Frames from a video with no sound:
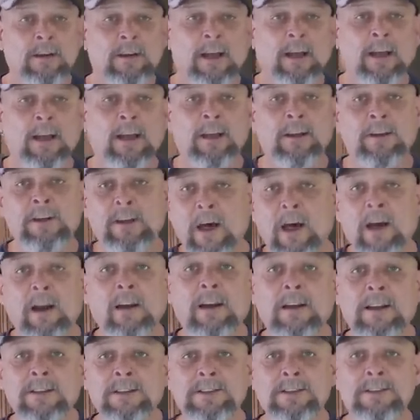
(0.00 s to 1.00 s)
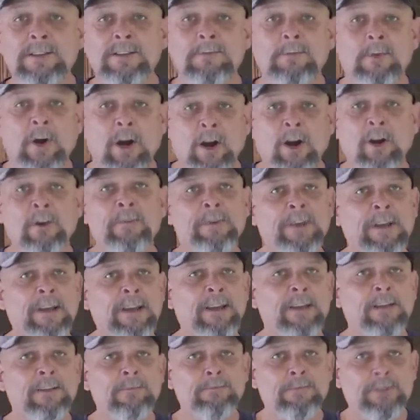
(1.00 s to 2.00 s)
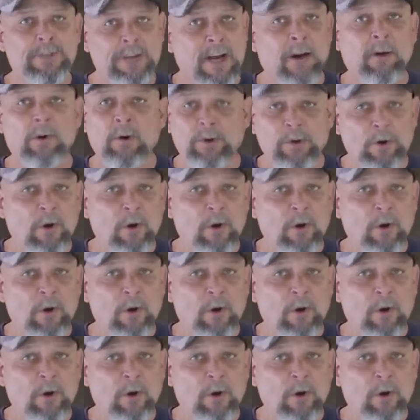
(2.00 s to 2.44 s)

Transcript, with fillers: uh, Nautilus RV shower